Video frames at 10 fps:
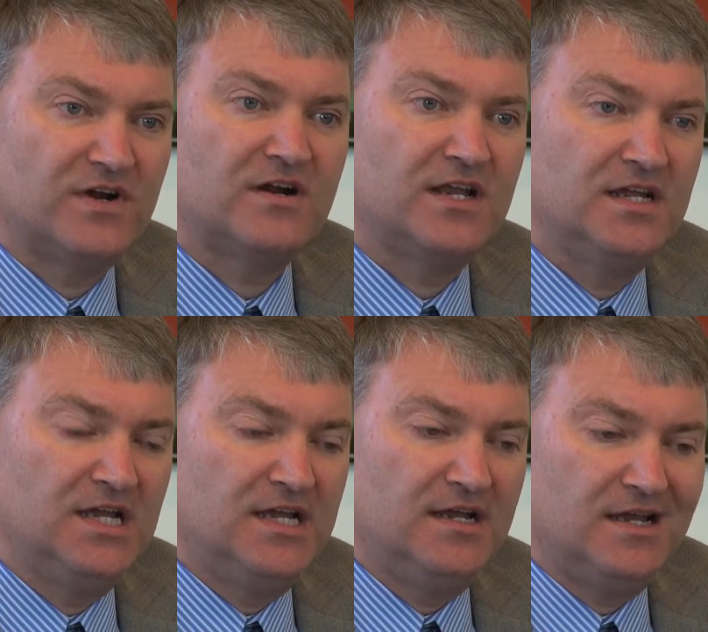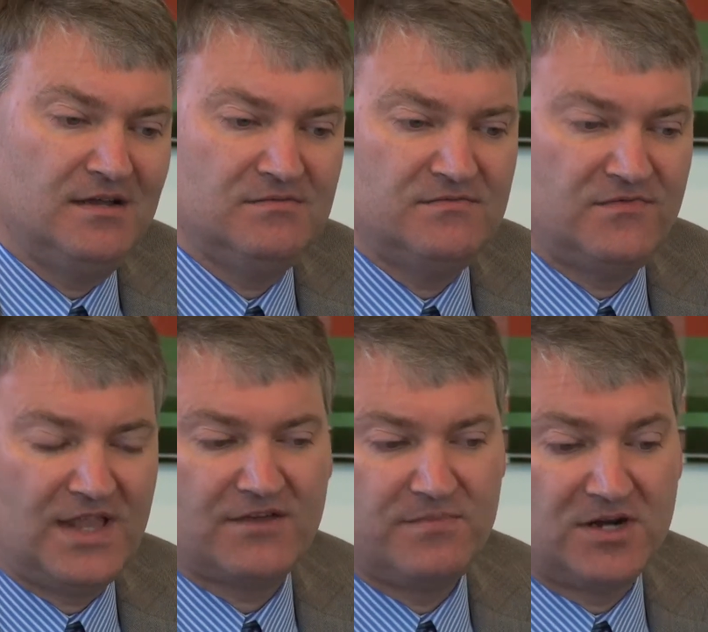very, for
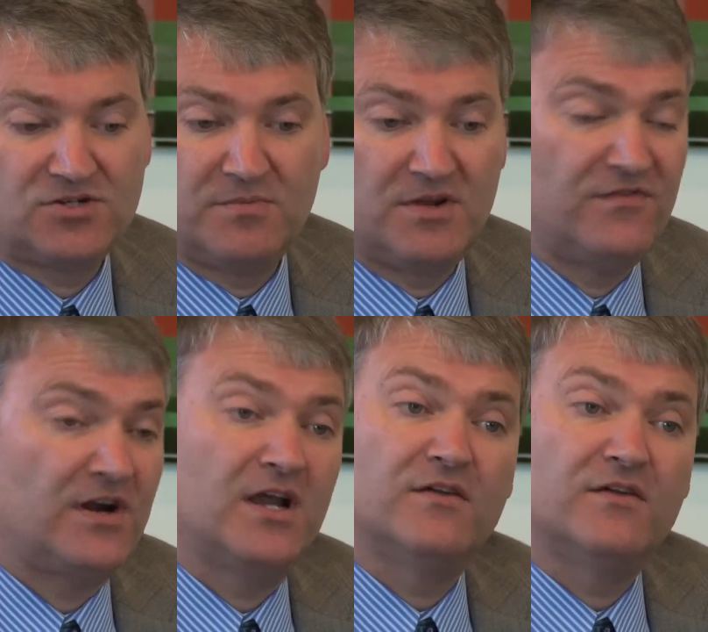lack of a better term, they were very